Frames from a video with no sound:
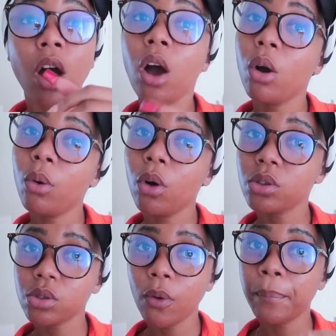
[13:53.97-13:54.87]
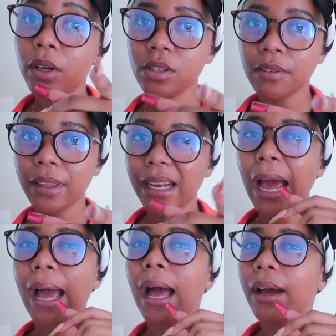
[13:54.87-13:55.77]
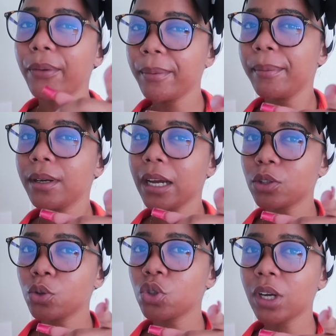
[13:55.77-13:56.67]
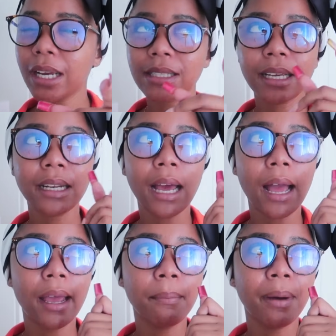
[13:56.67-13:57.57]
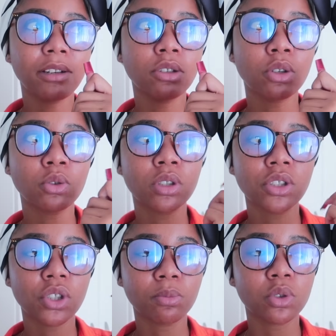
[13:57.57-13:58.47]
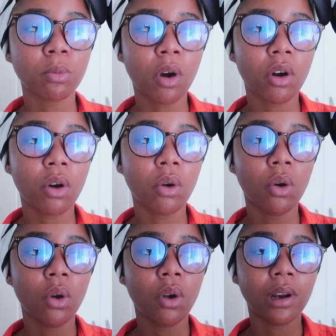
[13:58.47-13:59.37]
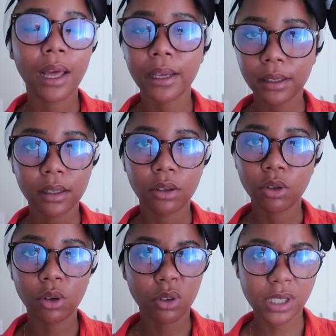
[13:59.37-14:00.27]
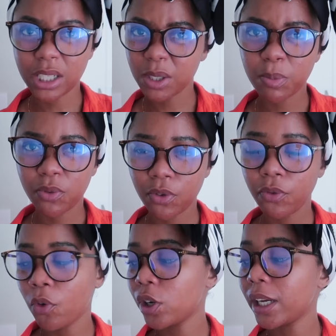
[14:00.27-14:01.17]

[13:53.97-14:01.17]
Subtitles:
Oh, also, because of that, remember I told you guys that I might not go to the gym tomorrow. Like, you know, because I just prefer 4